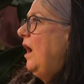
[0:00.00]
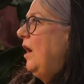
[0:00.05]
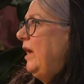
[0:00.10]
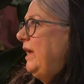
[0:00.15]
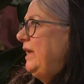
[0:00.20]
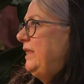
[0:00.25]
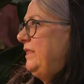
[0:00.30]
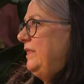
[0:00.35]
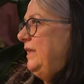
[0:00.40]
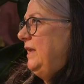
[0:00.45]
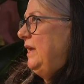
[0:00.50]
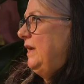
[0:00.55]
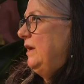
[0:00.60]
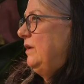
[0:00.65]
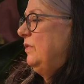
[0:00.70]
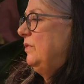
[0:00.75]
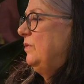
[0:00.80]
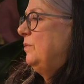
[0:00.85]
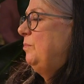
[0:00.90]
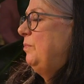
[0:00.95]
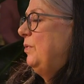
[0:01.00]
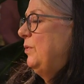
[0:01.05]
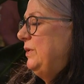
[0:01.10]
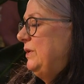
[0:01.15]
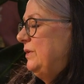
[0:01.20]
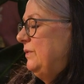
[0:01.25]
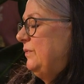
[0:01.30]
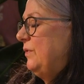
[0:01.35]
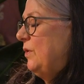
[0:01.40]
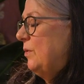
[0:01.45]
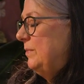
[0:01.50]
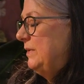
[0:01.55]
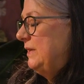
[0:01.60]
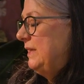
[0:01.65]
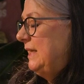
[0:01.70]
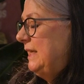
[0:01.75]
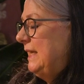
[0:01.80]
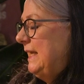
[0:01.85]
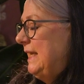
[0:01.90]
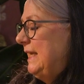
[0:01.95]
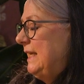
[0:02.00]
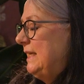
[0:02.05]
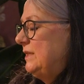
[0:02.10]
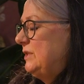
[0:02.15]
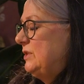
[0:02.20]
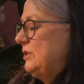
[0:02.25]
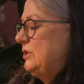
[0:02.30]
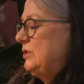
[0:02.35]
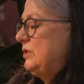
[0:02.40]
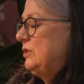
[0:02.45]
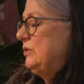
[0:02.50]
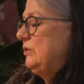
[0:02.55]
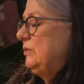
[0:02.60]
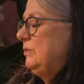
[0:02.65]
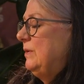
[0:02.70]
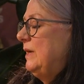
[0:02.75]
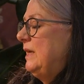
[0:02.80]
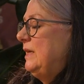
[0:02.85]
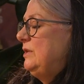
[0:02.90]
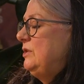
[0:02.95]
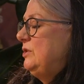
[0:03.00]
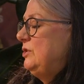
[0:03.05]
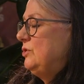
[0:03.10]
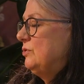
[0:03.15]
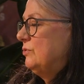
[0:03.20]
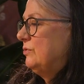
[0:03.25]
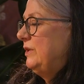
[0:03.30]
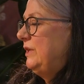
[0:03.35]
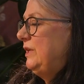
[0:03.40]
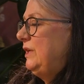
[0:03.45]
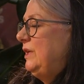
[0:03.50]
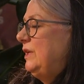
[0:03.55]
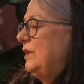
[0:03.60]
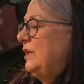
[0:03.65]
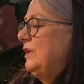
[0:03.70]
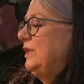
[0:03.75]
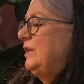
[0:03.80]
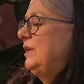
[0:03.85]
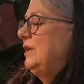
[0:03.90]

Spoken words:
I think the point of comedy is to enjoy